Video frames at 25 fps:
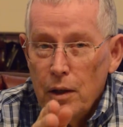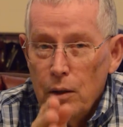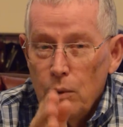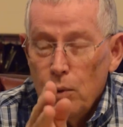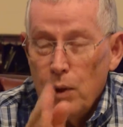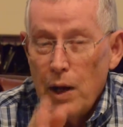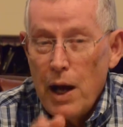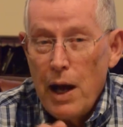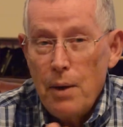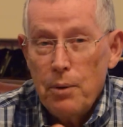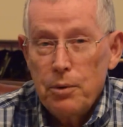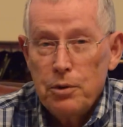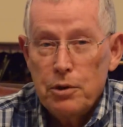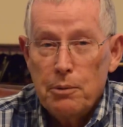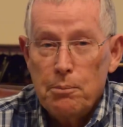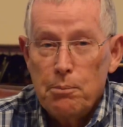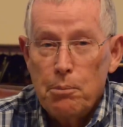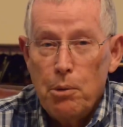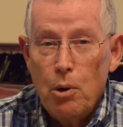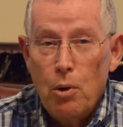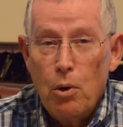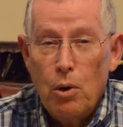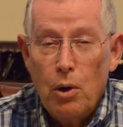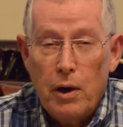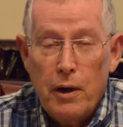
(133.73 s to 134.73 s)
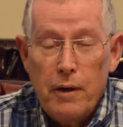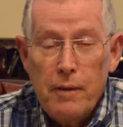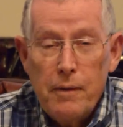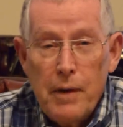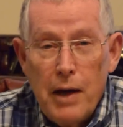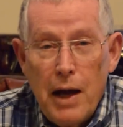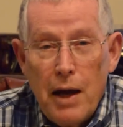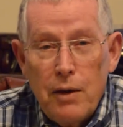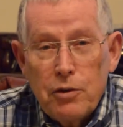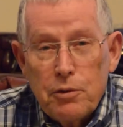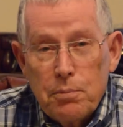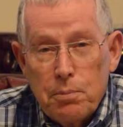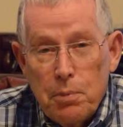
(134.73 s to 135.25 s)
When I was a boy,
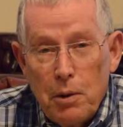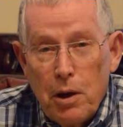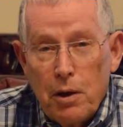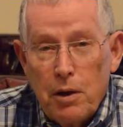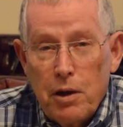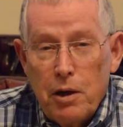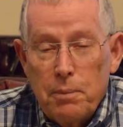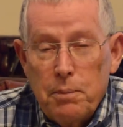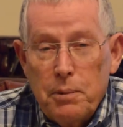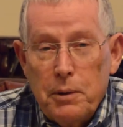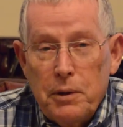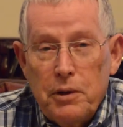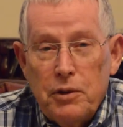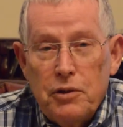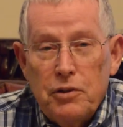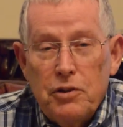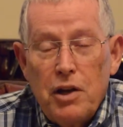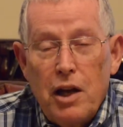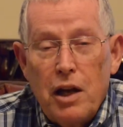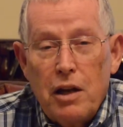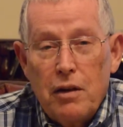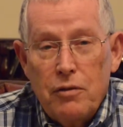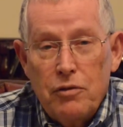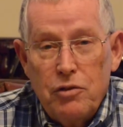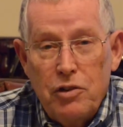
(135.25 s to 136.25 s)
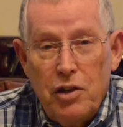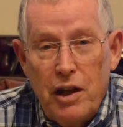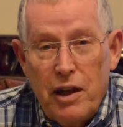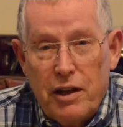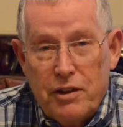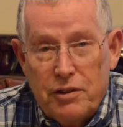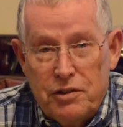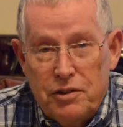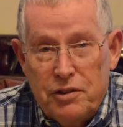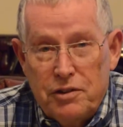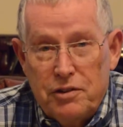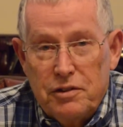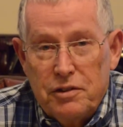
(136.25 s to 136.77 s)
I was brought up in the state of
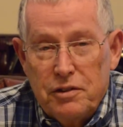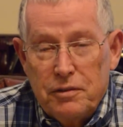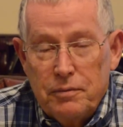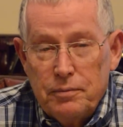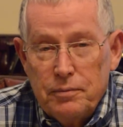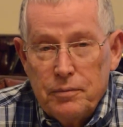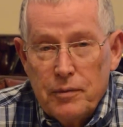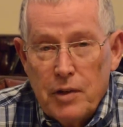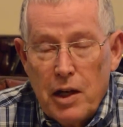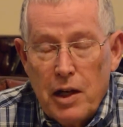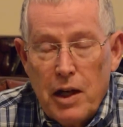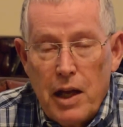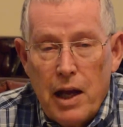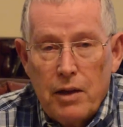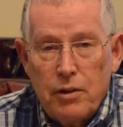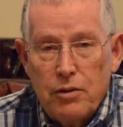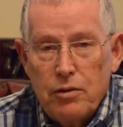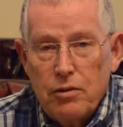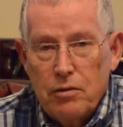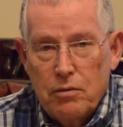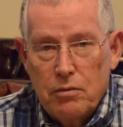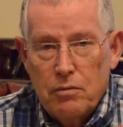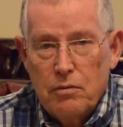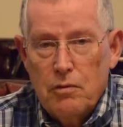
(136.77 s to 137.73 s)
Texas, and that's